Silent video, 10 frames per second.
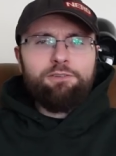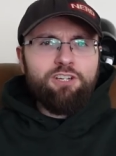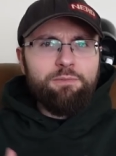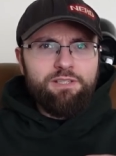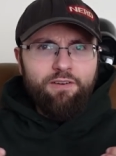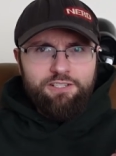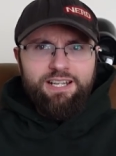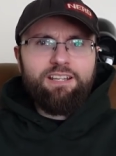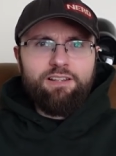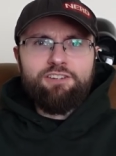Now, in terms of
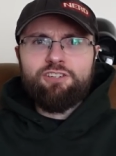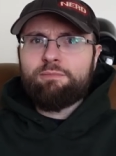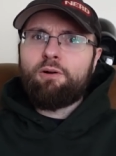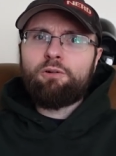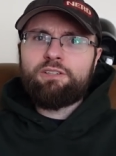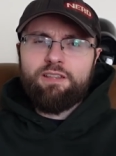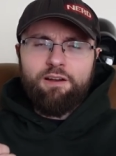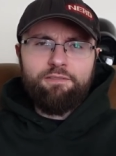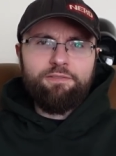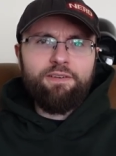articulation mold, the
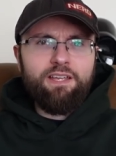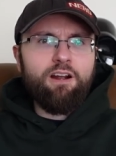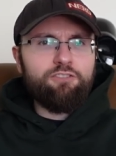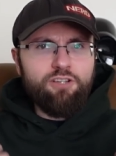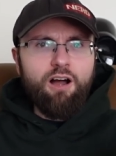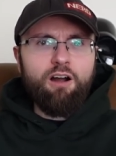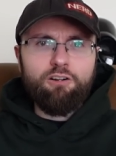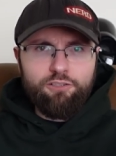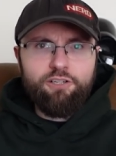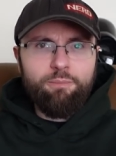uh, Figuarts
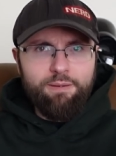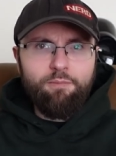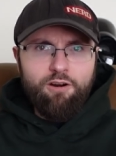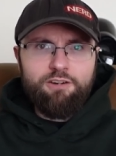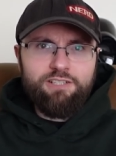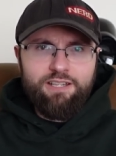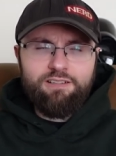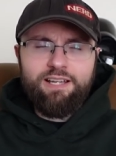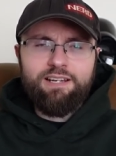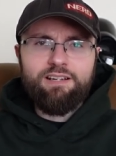are a little bit more
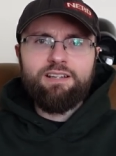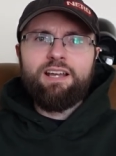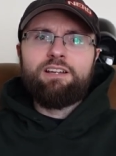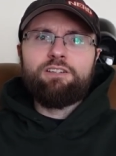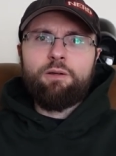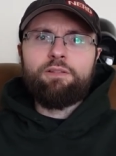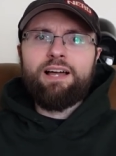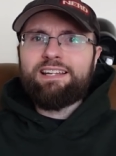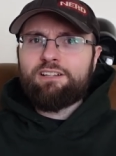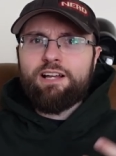articulated. You know, the
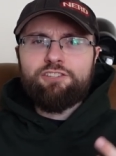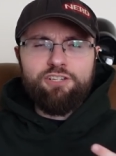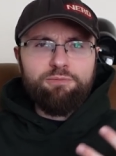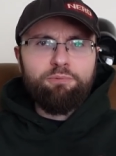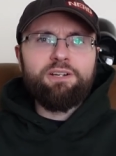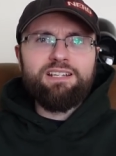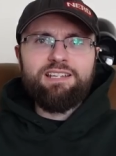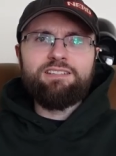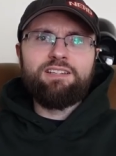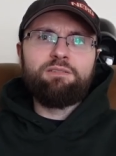Lightning Collection is pretty
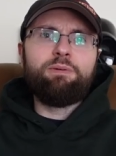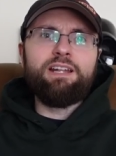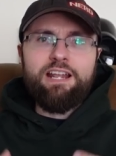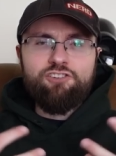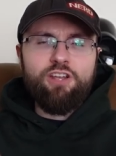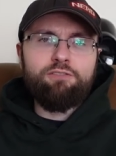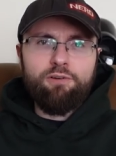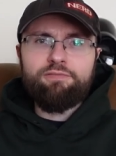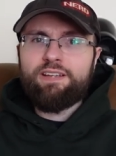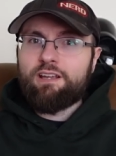decent, but in
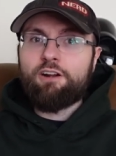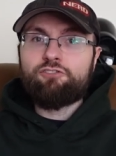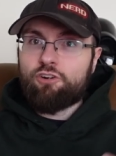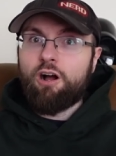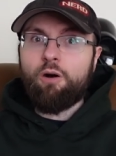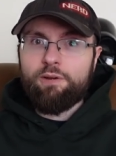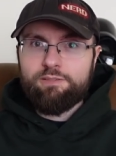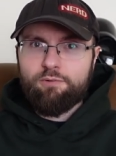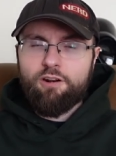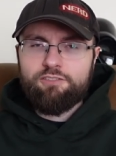general, Figuarts are
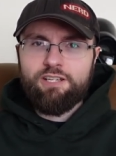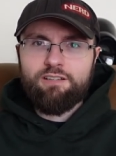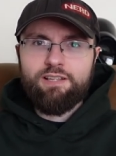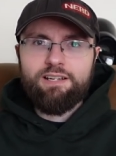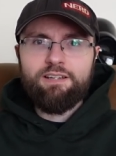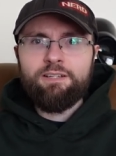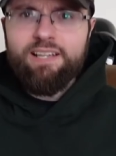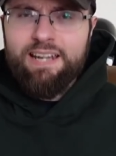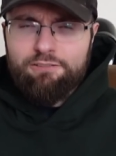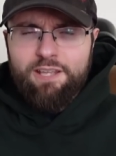always more articulated.
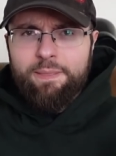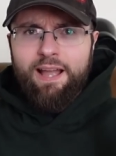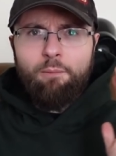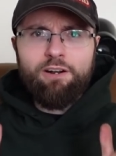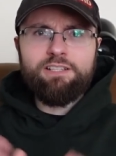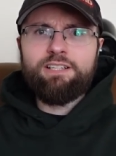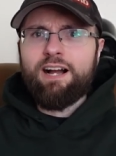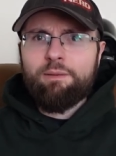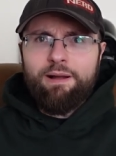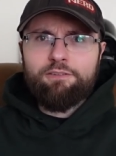Now, something I wanted to
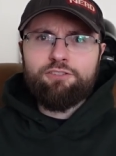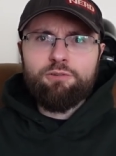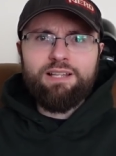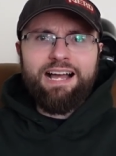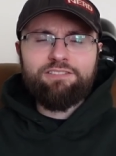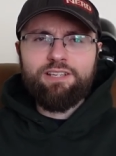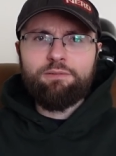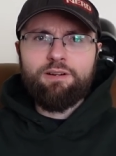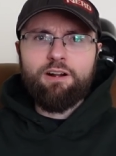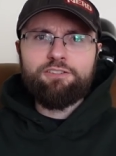talk about too, lastly,
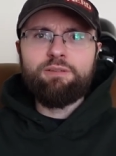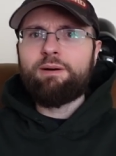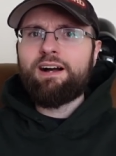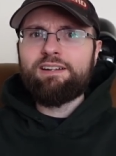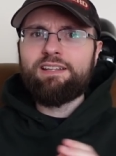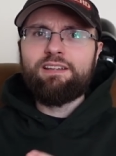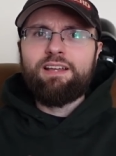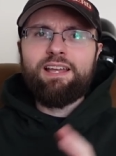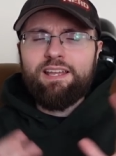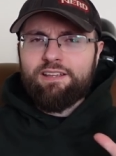in regards to body,
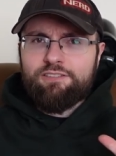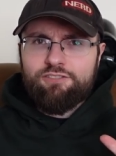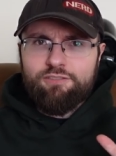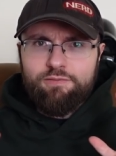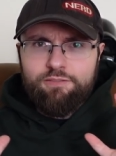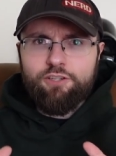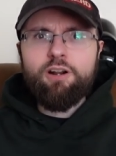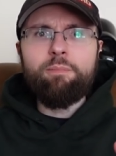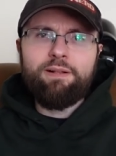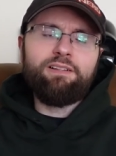is
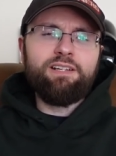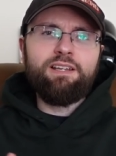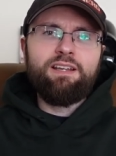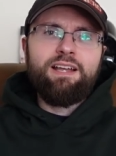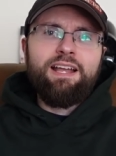durability.